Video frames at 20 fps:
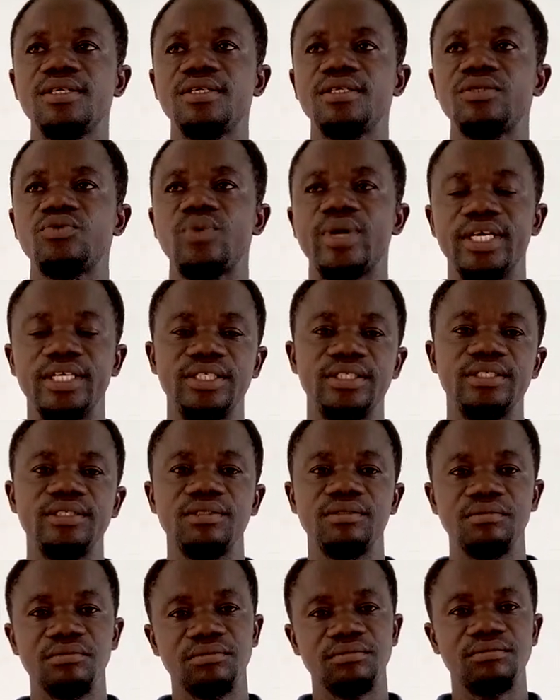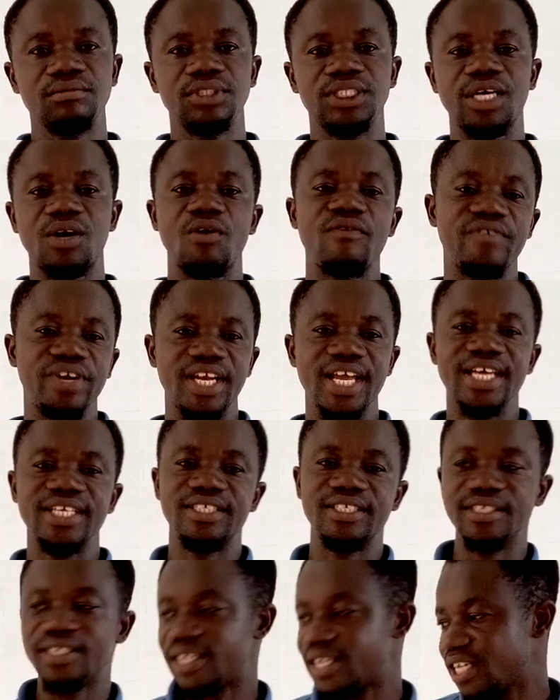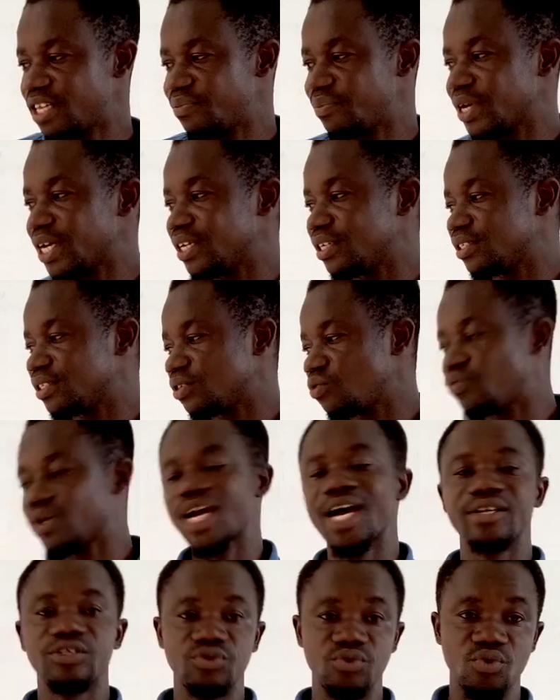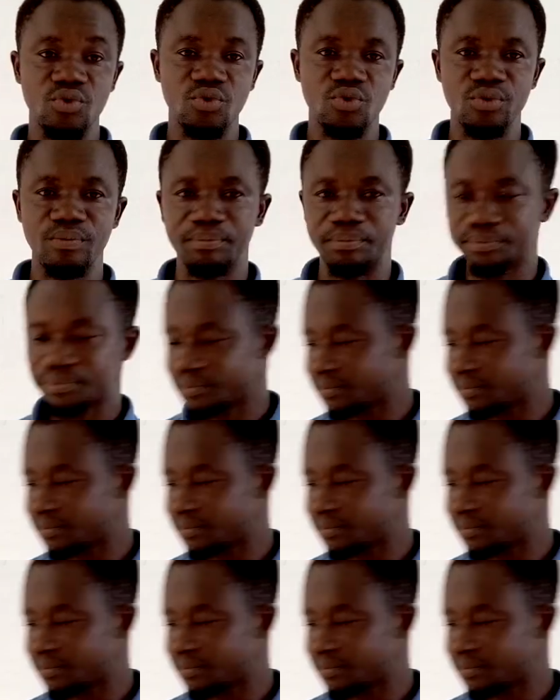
when the COVID-19 came and we had to go home.